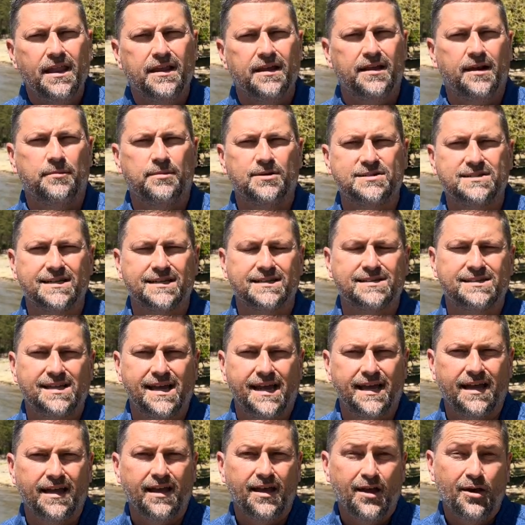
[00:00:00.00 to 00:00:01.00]
The number 6
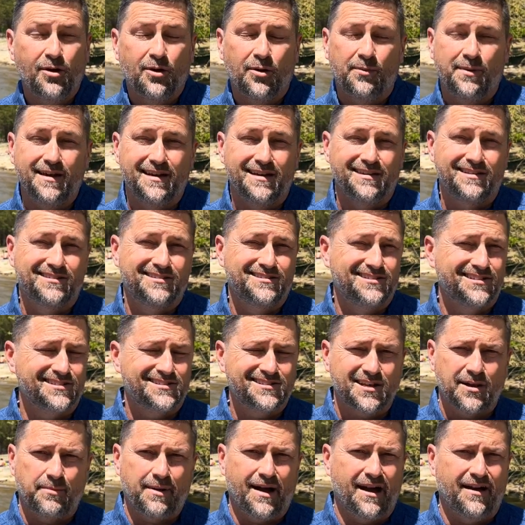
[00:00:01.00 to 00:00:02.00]
thing would be
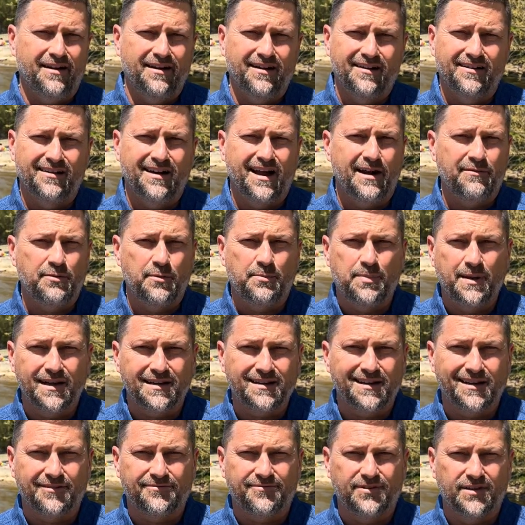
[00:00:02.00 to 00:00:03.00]
just come out here and have a
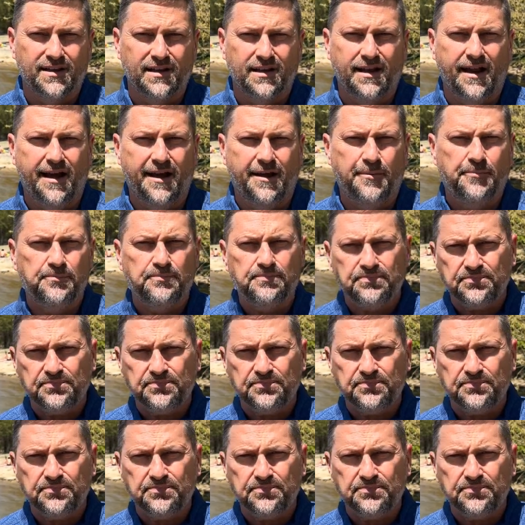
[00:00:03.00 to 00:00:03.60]
picnic for the day.